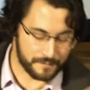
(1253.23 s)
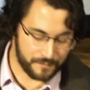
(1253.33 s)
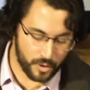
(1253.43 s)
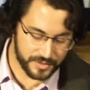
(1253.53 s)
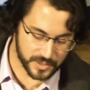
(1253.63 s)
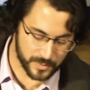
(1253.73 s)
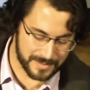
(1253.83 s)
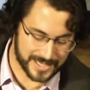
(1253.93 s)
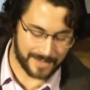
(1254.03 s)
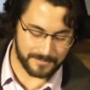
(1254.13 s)
fourth is we
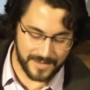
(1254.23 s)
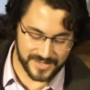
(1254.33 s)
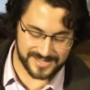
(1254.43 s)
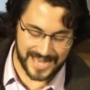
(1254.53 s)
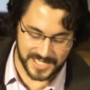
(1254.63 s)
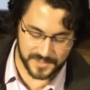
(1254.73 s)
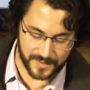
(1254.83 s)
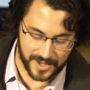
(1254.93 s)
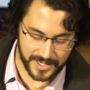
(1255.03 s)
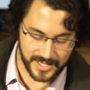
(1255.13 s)
become never
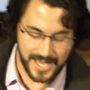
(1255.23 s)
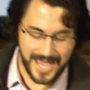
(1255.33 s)
satisfied